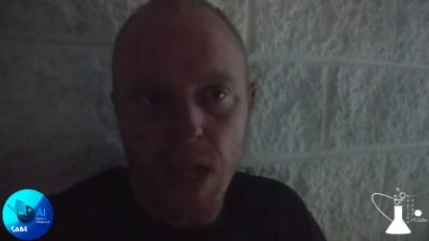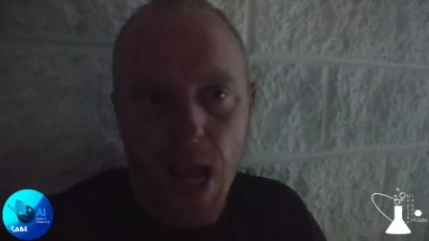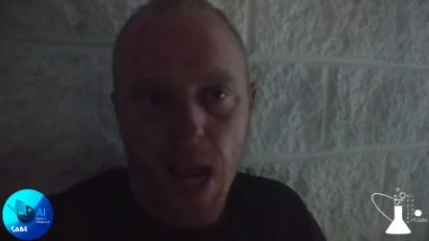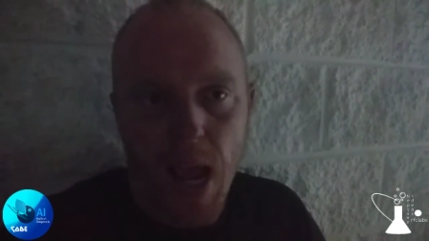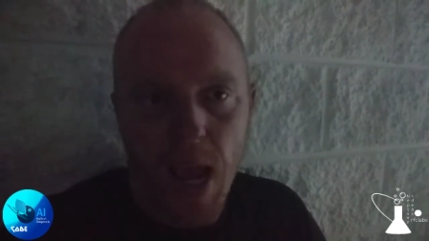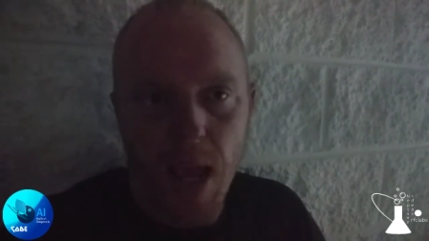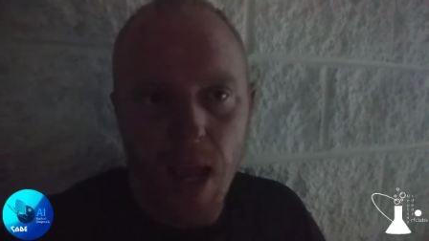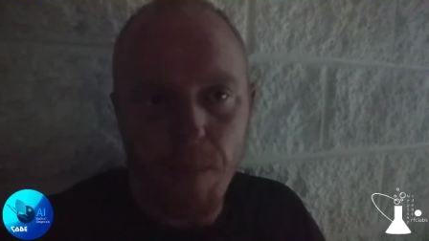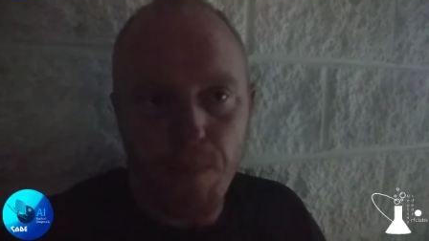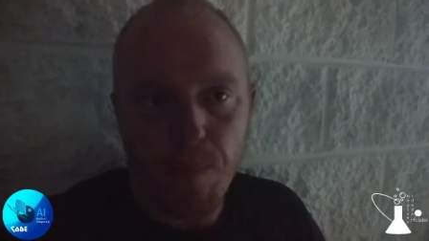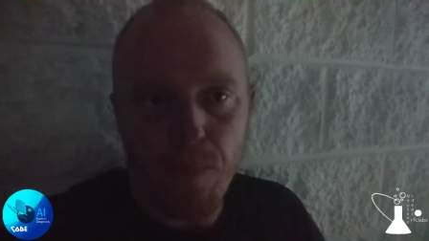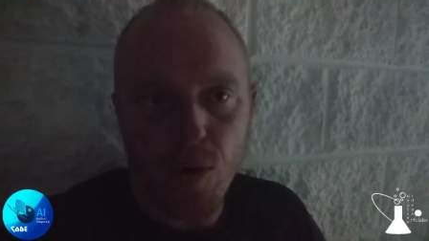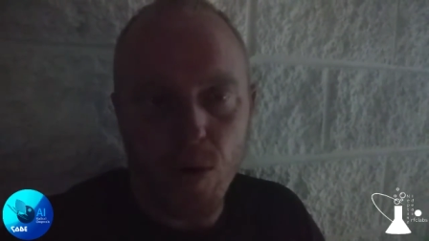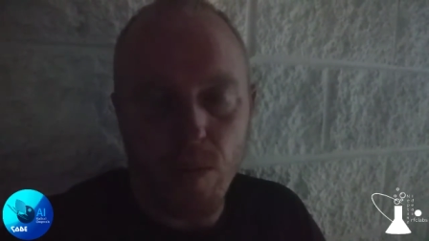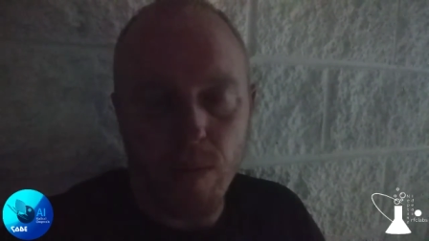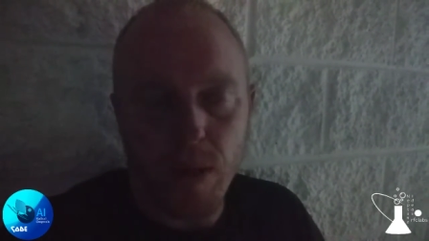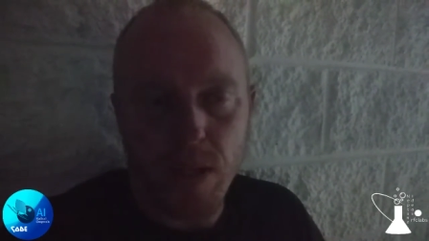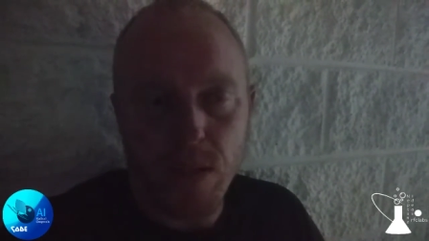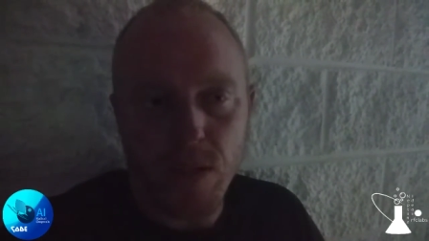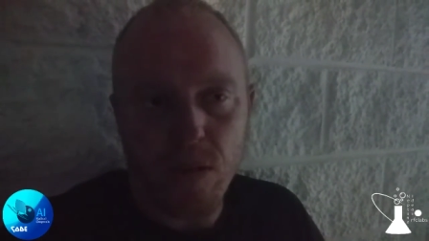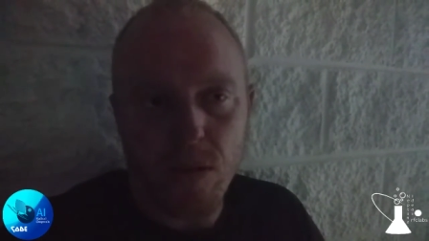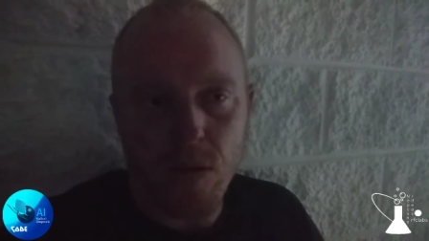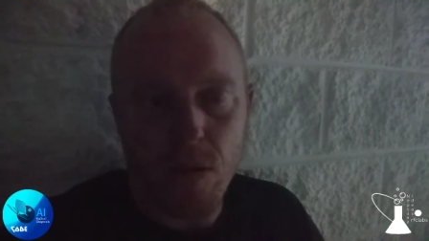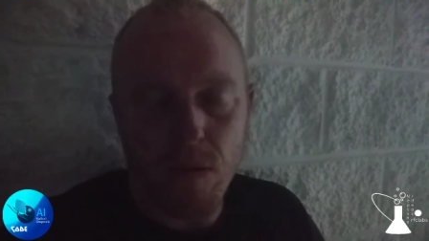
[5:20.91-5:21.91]
and put them
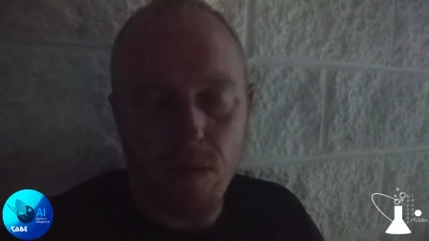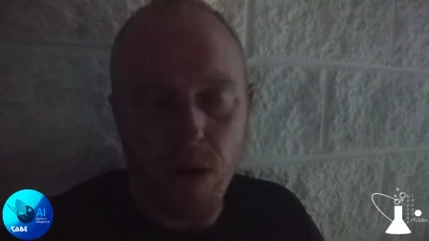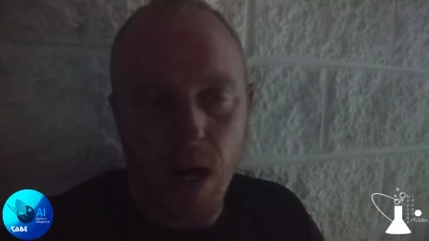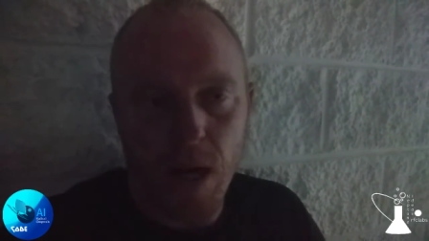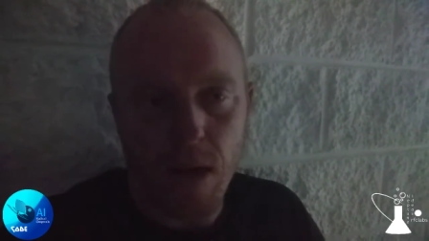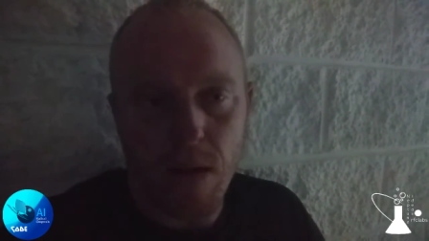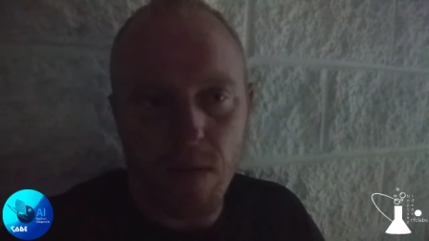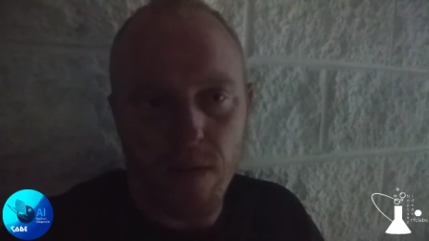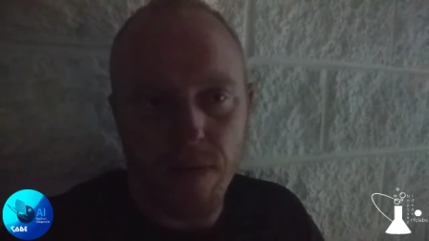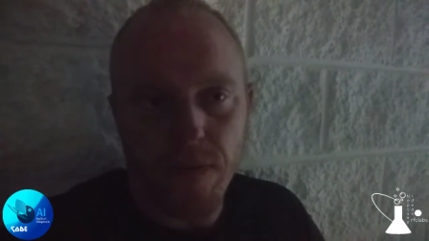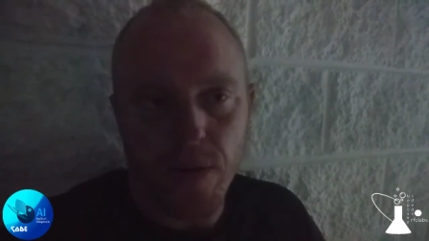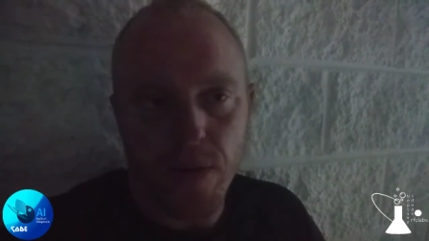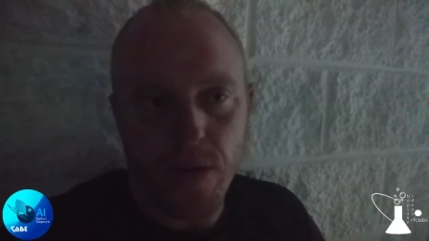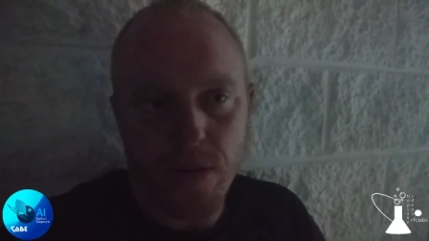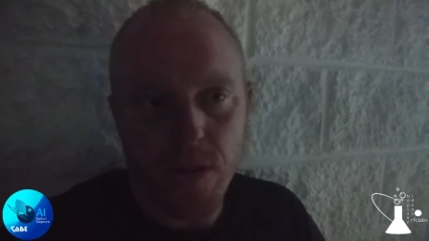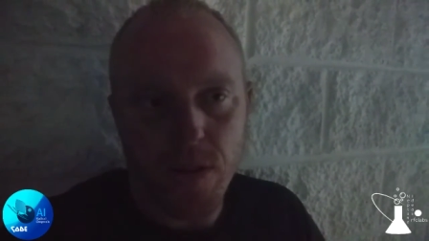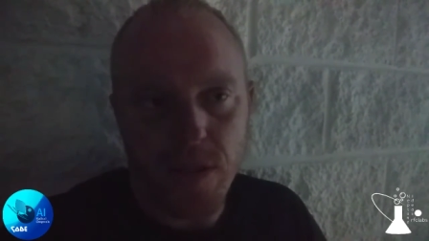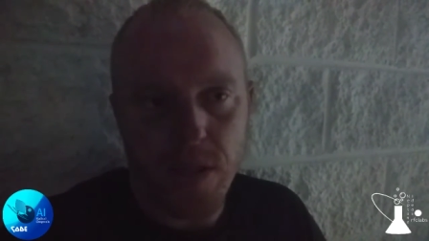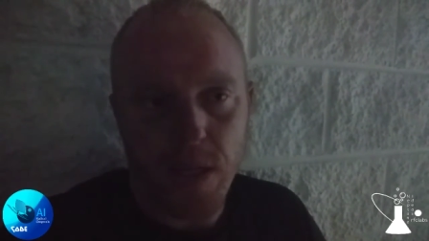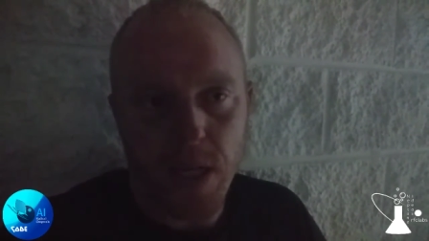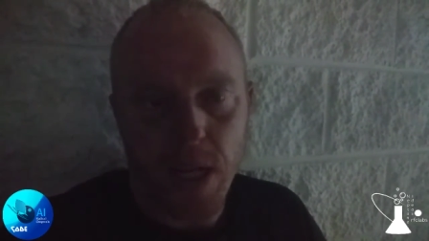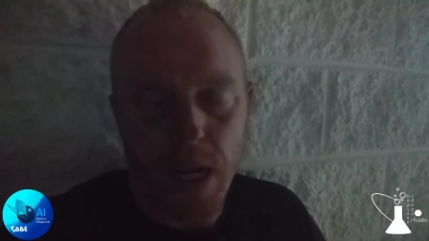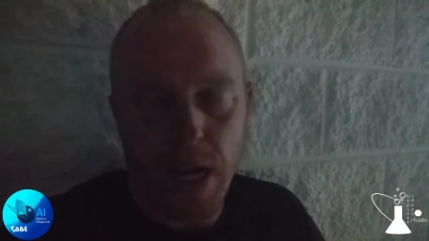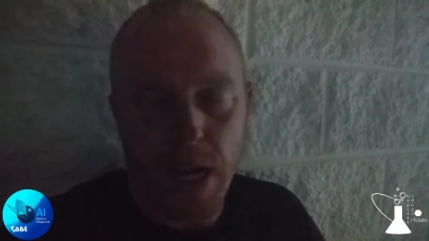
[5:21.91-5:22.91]
into the radical
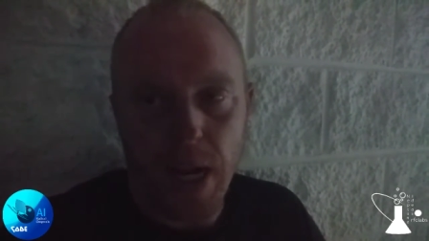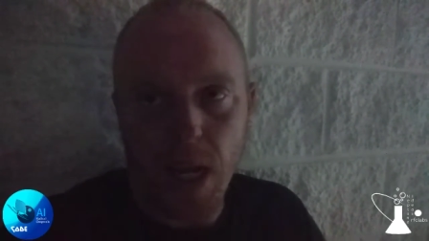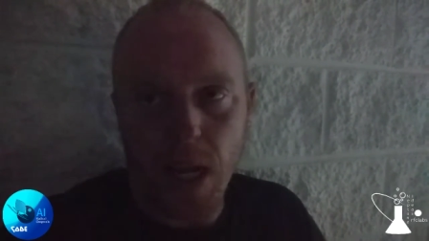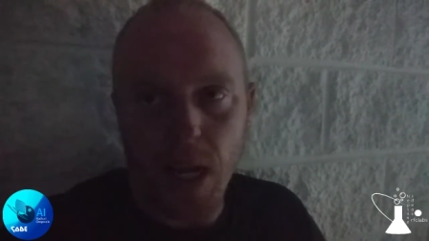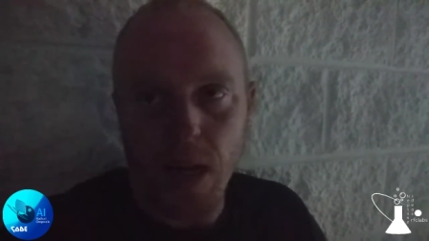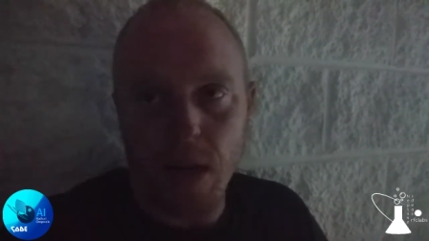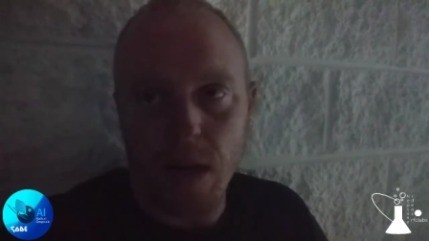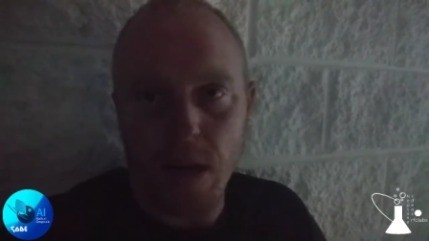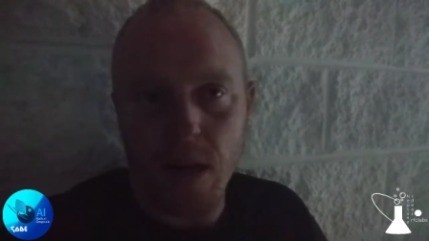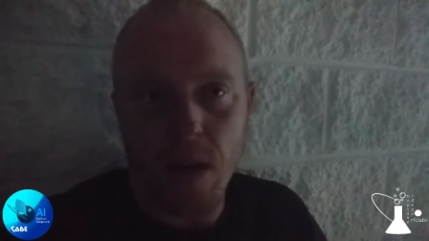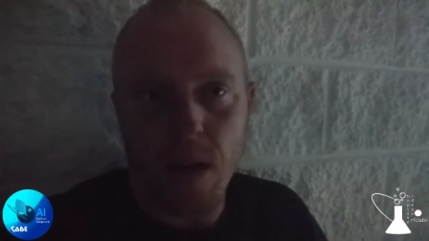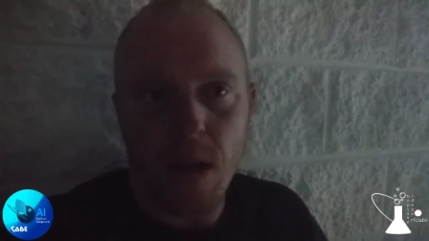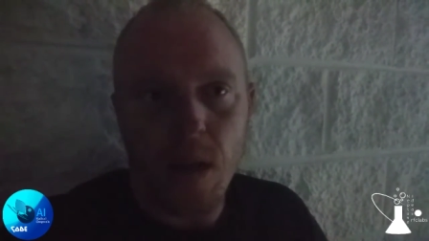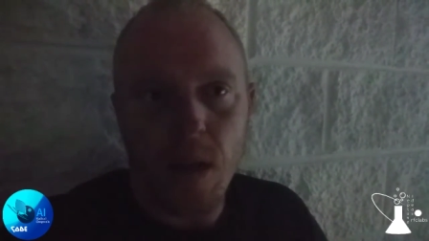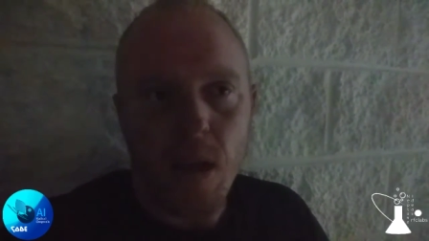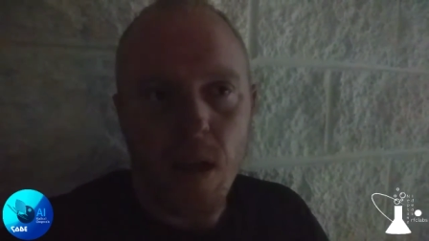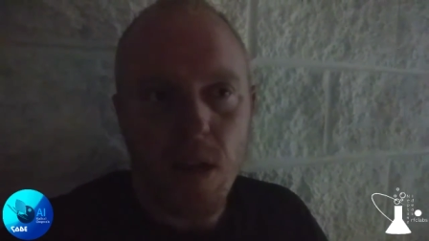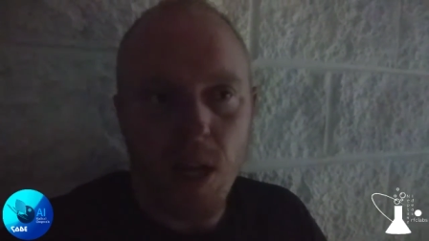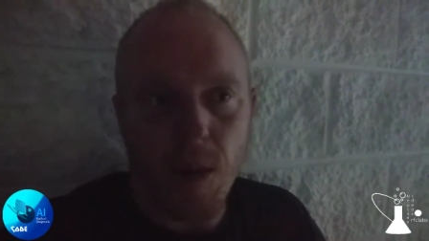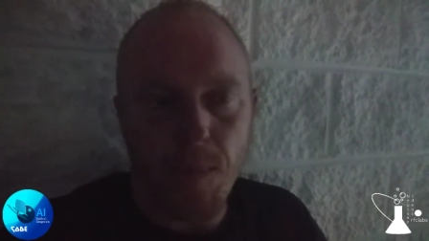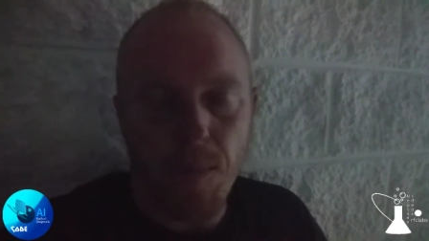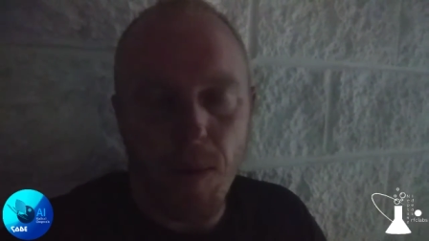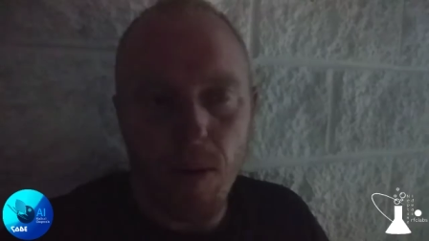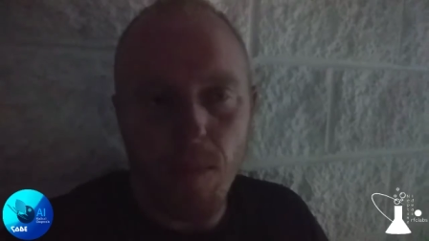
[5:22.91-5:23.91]
function and
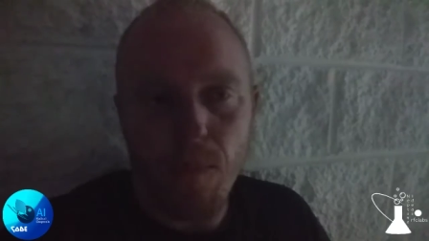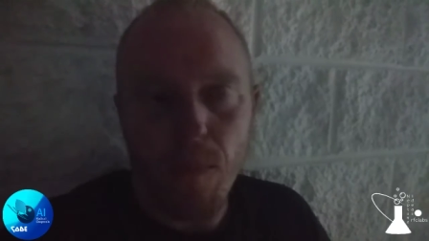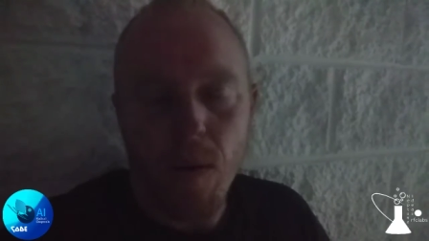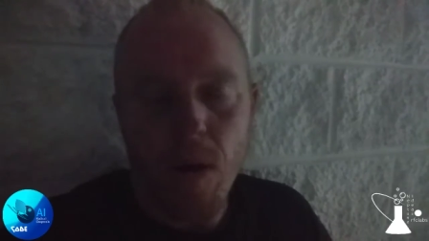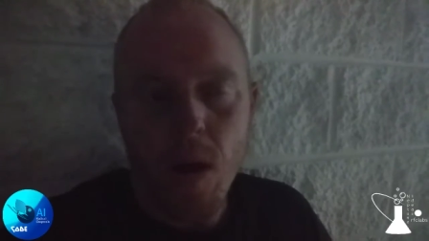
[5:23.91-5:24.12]
come up